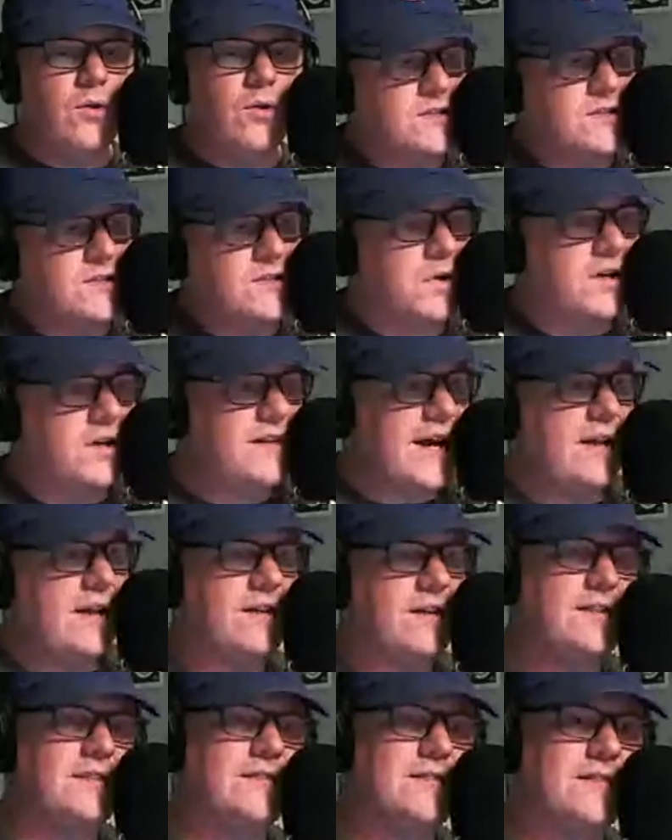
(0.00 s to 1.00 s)
Okay. So we're in
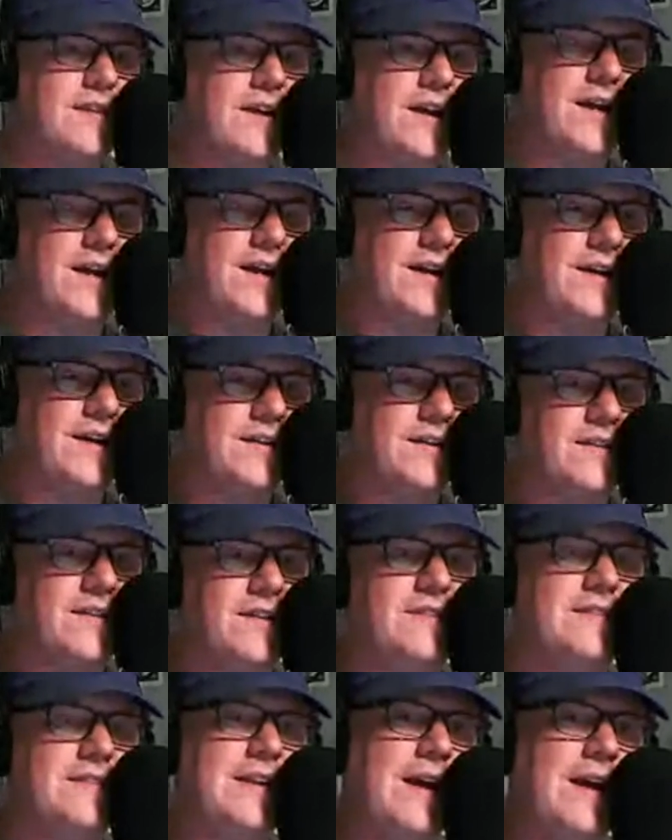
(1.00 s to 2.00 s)
Dallas, and
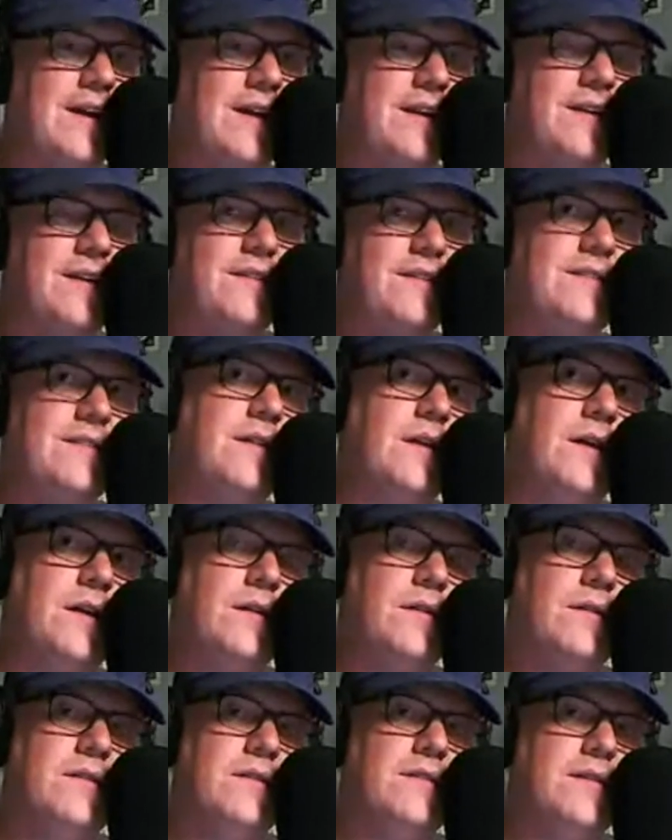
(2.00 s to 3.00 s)
the second.
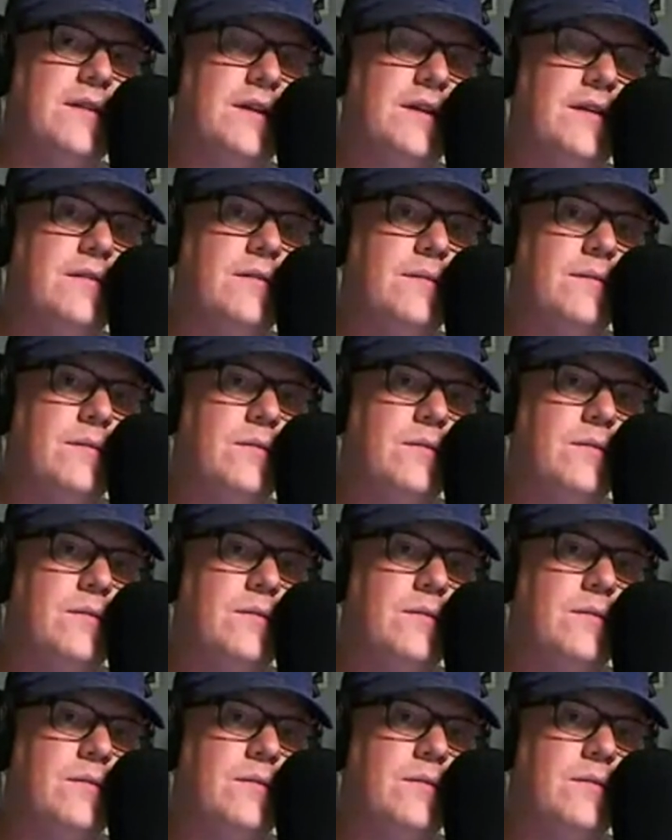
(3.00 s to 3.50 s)
Let's see.